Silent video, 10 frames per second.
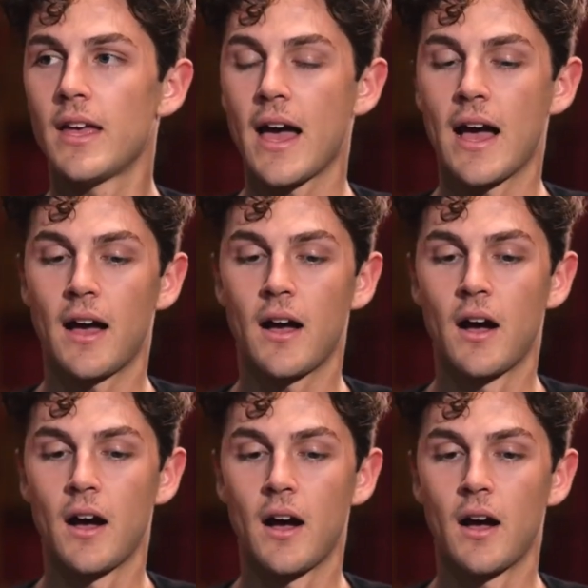
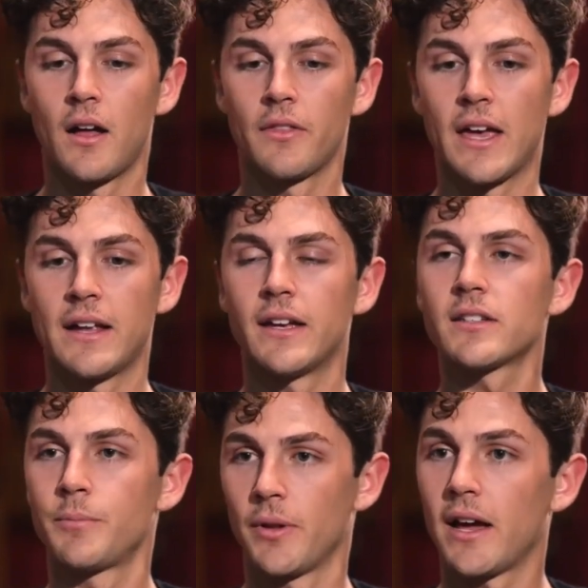Yeah, the idea
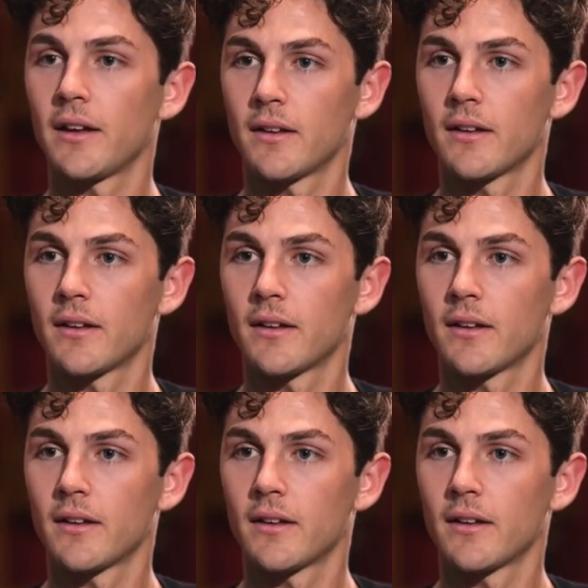is to play.